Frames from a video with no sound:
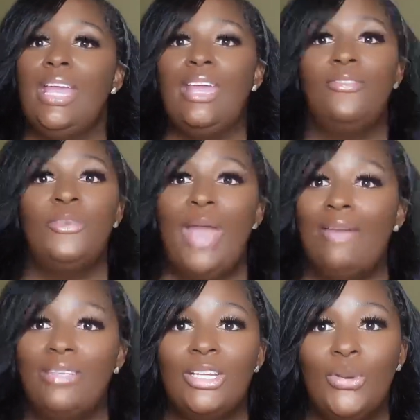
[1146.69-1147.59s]
If you
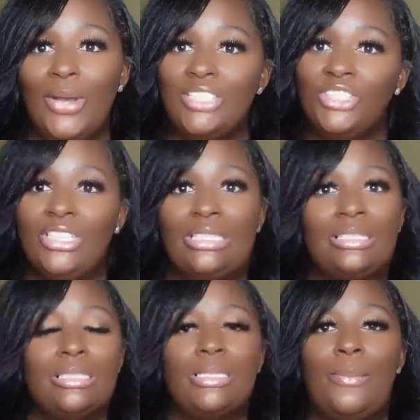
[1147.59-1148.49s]
have any questions,